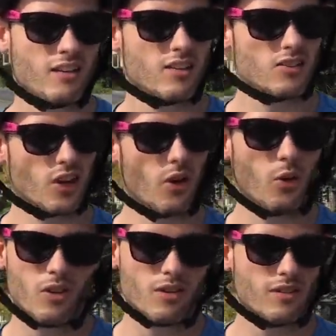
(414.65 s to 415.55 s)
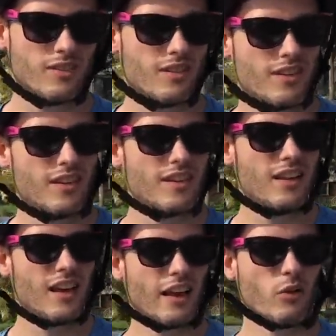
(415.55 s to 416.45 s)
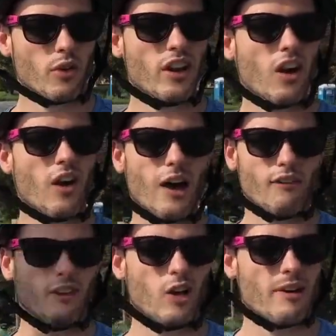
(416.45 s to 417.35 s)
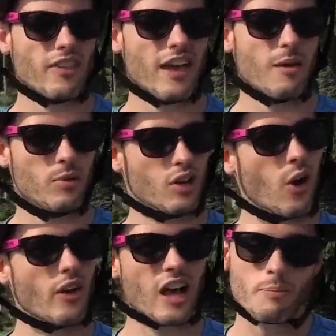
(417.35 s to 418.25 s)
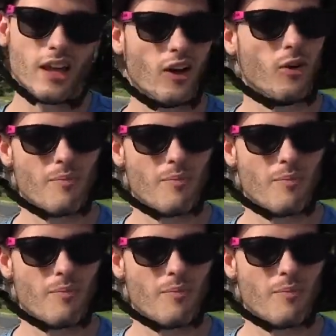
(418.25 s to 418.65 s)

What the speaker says: So I don't really know how I feel about that, but going uphill,